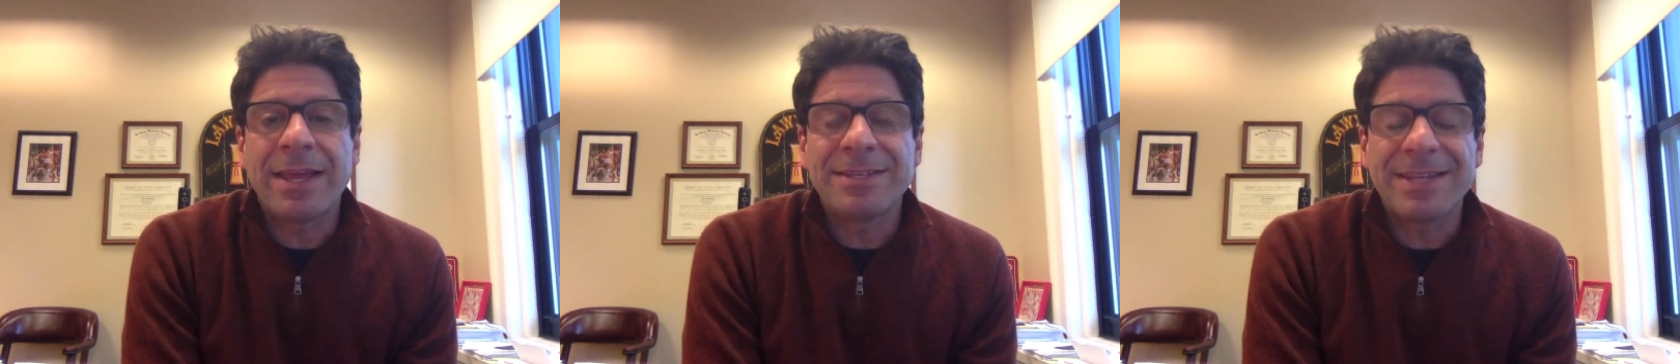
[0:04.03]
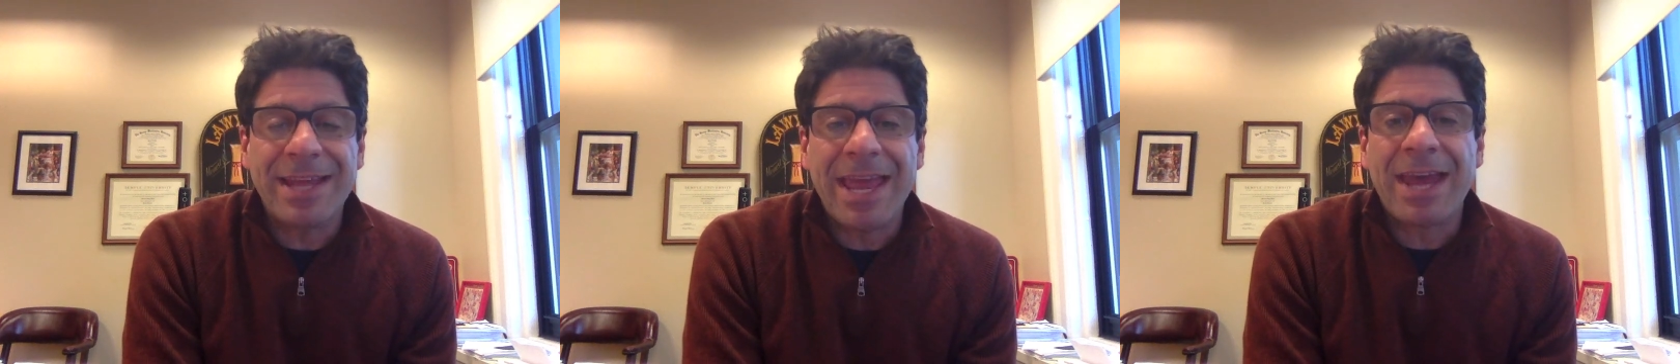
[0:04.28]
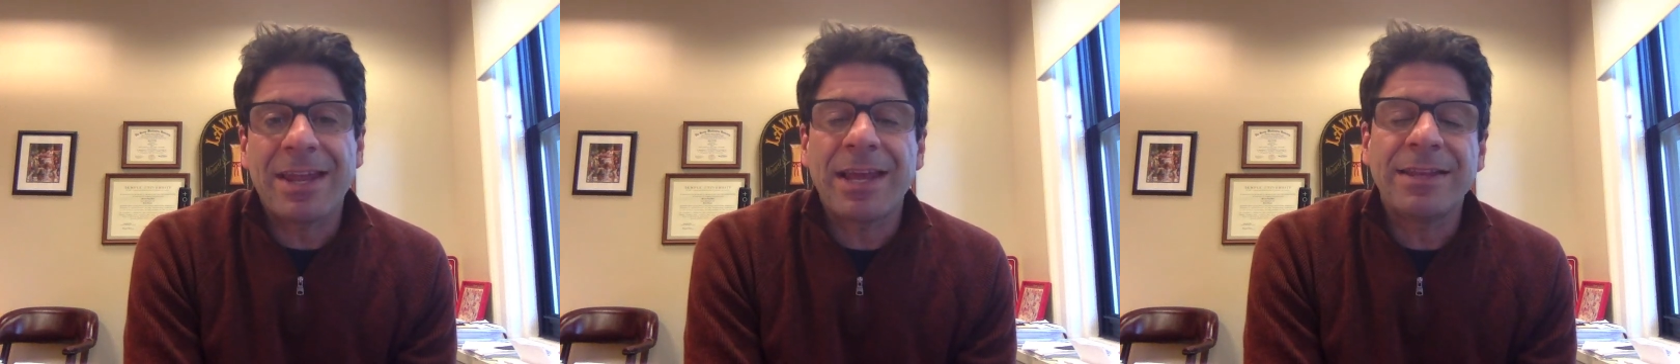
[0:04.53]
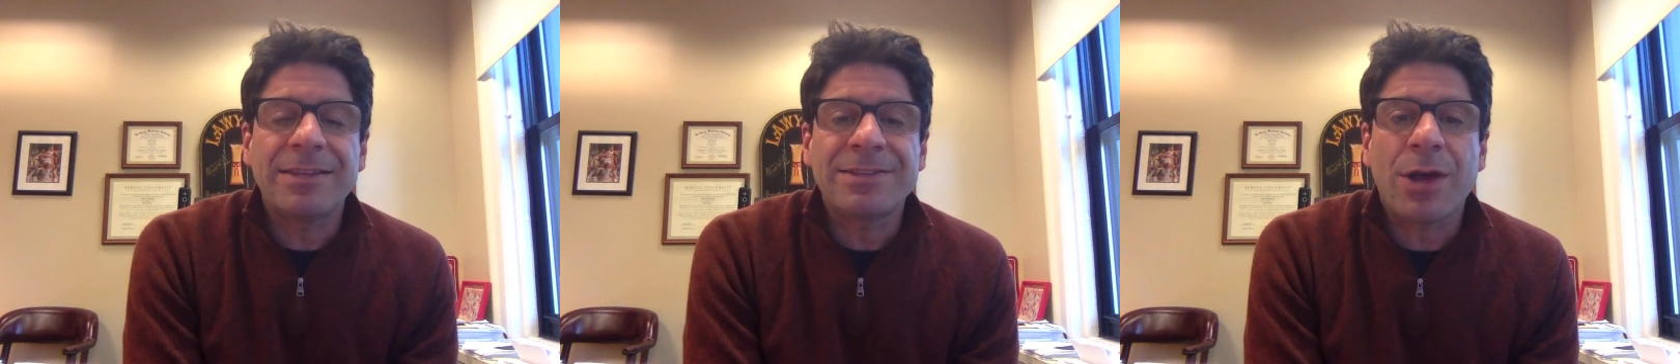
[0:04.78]
and today I'd
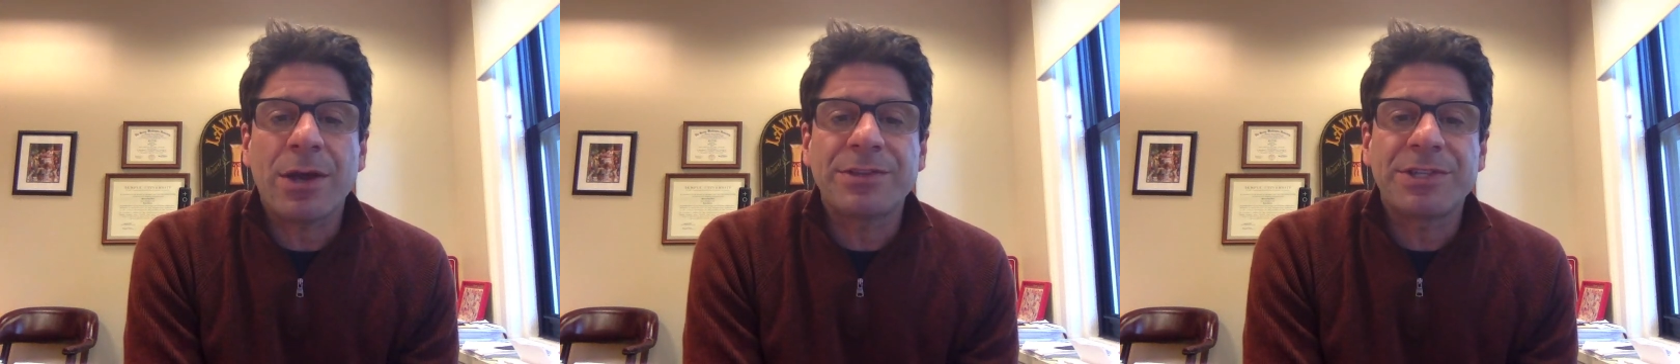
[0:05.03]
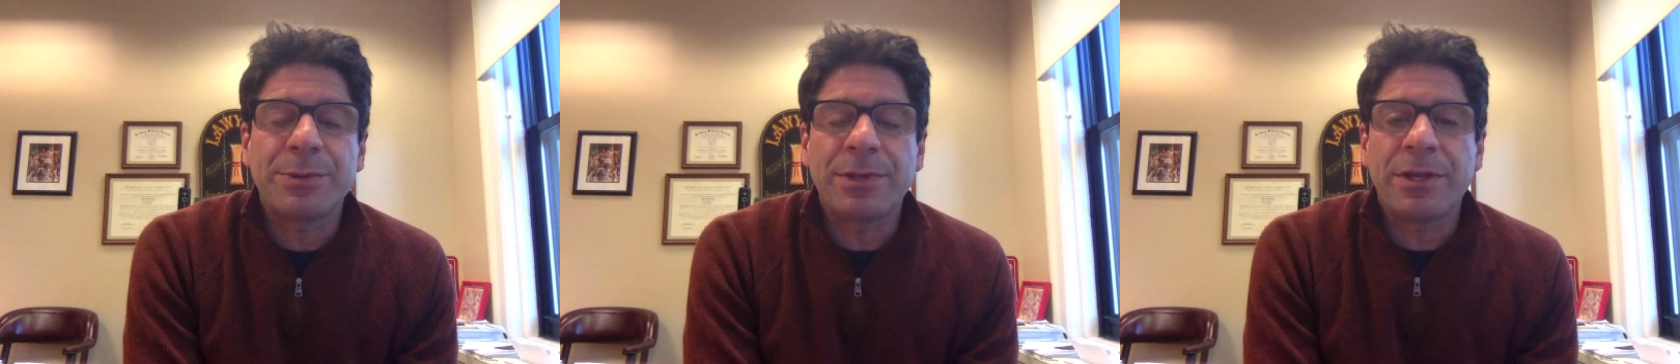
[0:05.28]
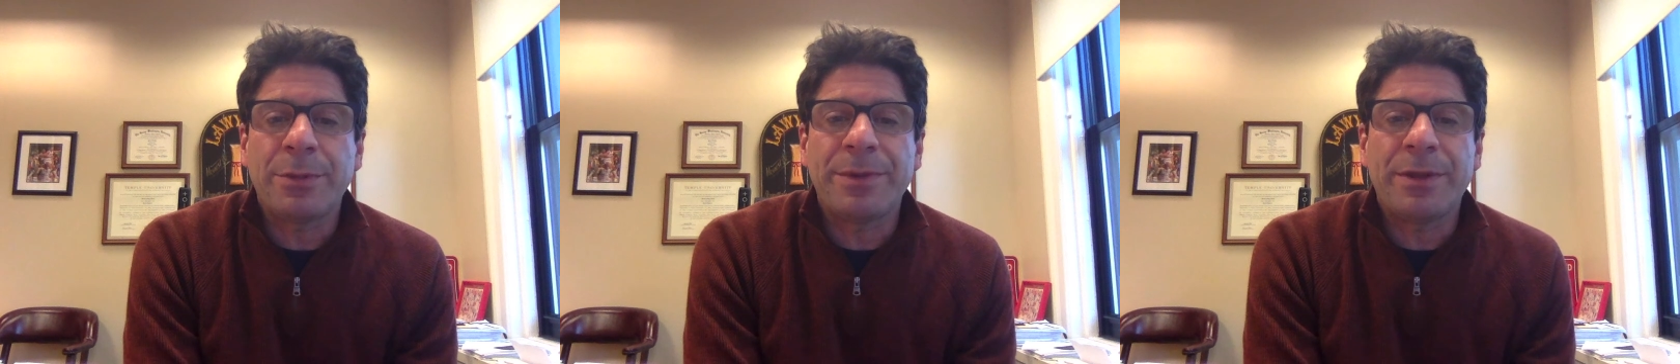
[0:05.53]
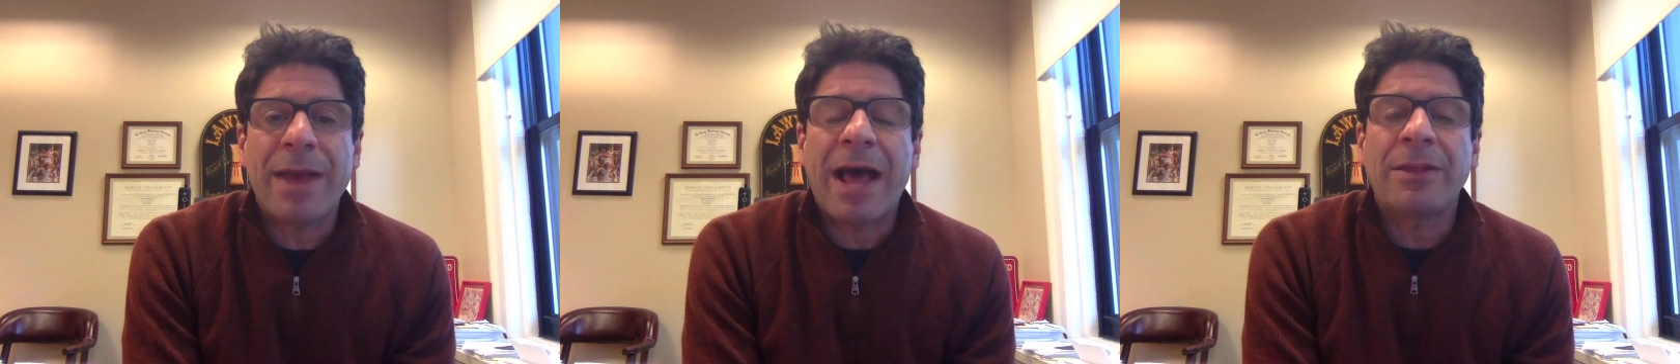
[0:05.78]
like to talk to you a little
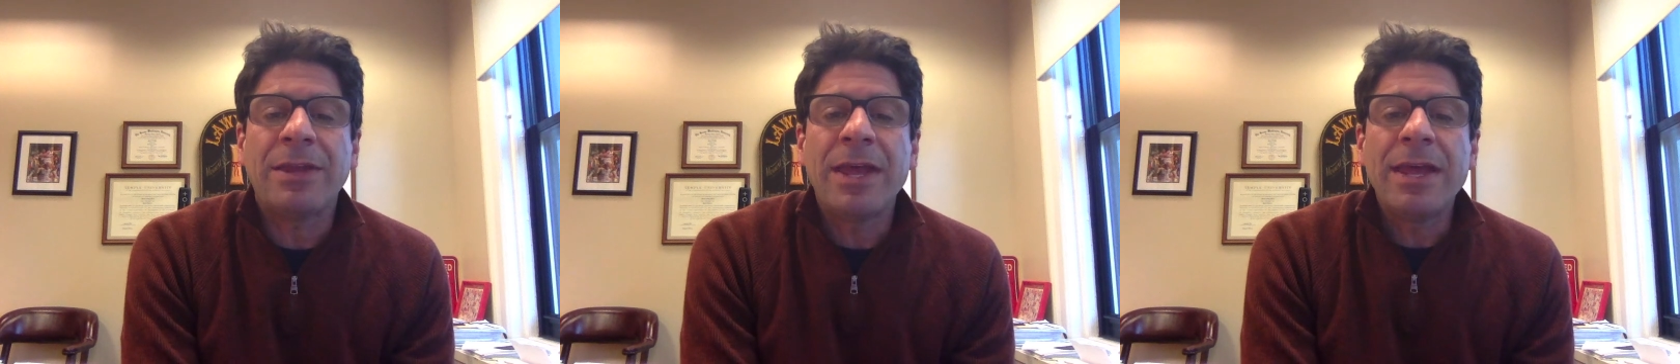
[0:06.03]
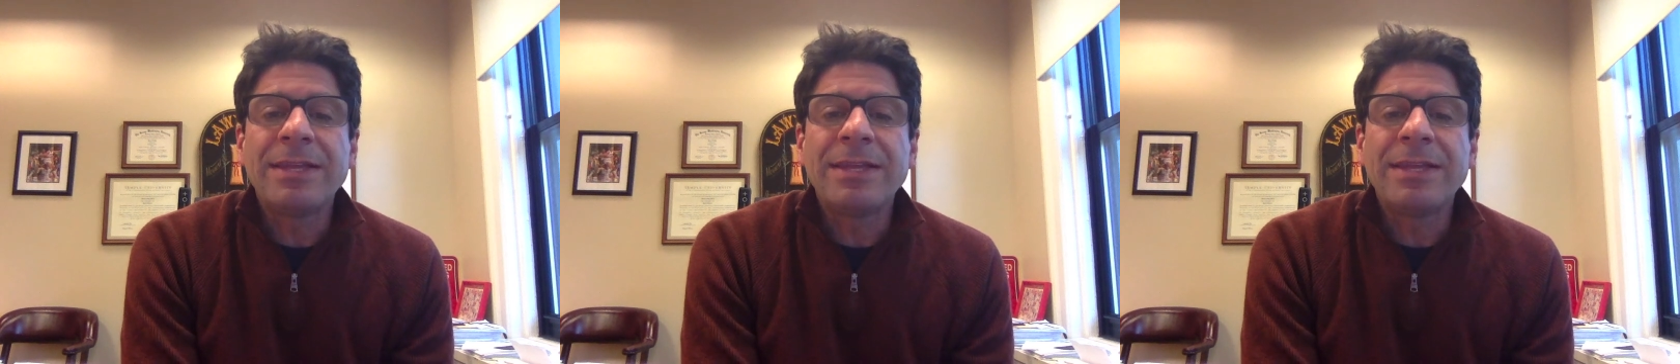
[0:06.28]
bit about